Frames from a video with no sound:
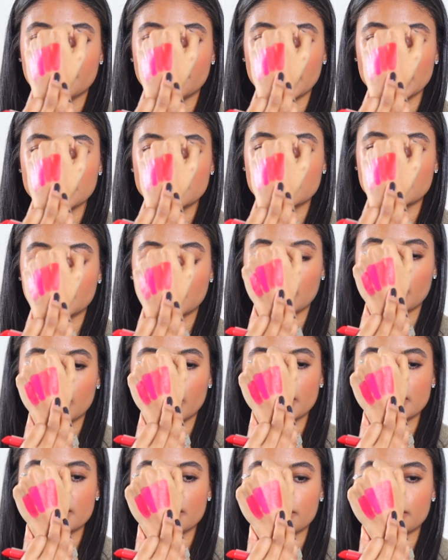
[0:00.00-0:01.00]
My studio
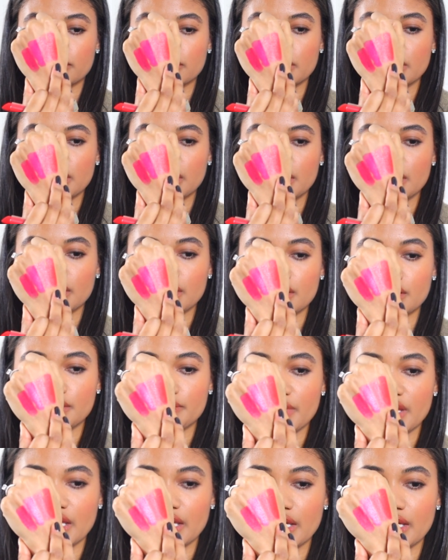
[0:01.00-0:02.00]
lights are really
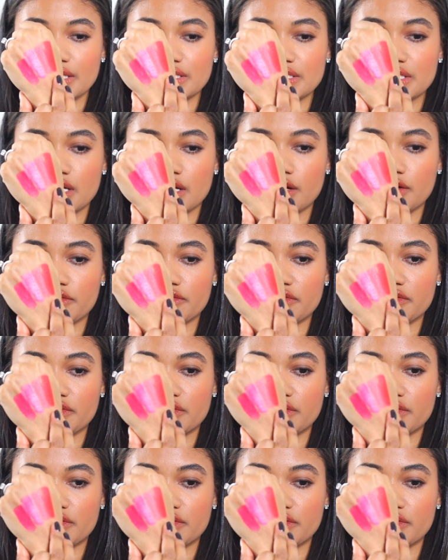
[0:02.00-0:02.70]
making it tough.